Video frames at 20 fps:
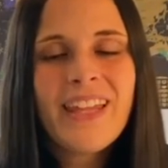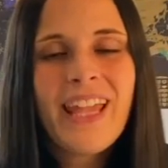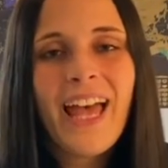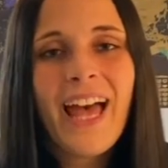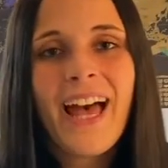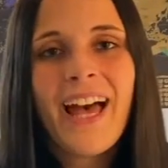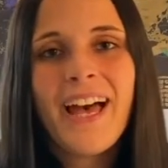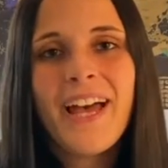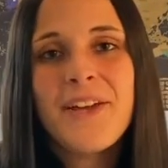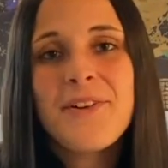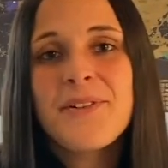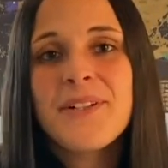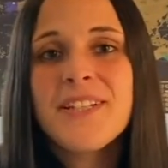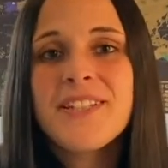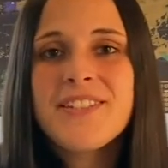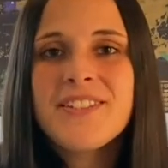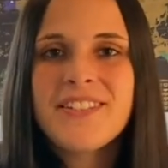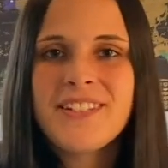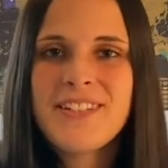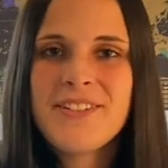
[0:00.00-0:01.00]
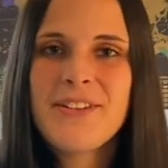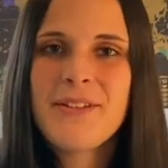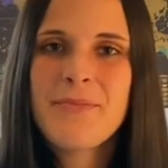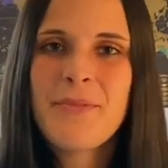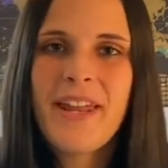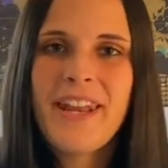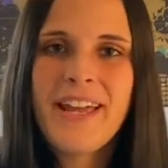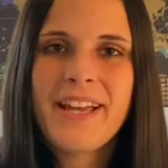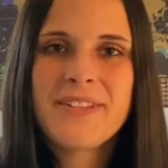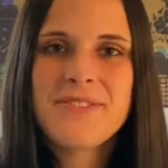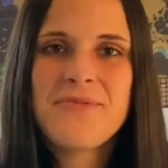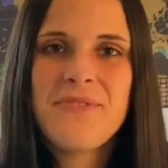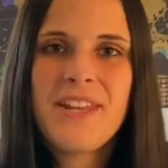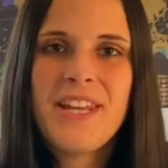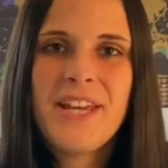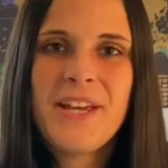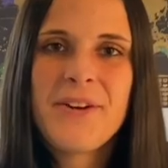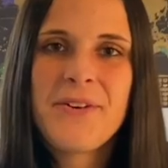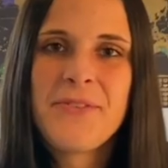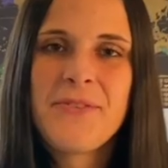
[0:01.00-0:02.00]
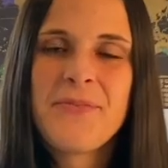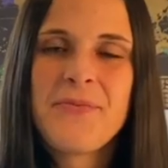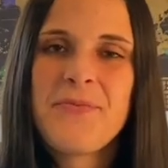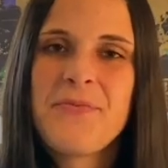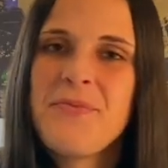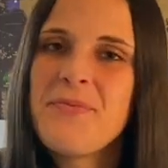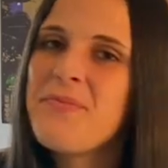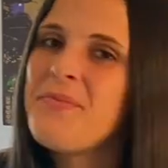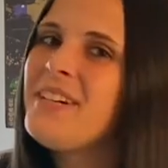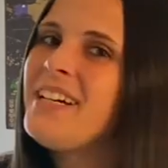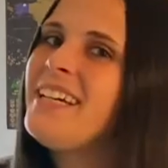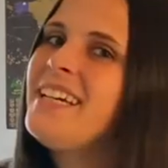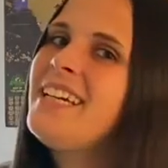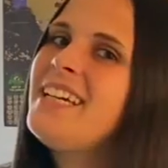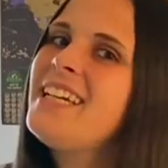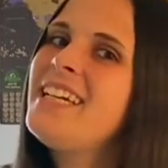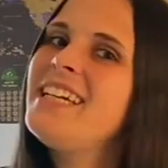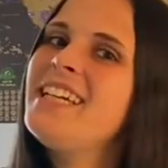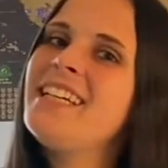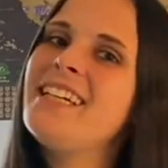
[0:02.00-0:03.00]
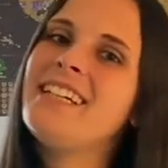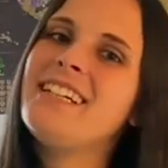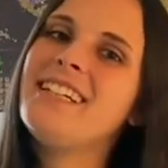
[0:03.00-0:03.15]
I will see you in my next video. Bye!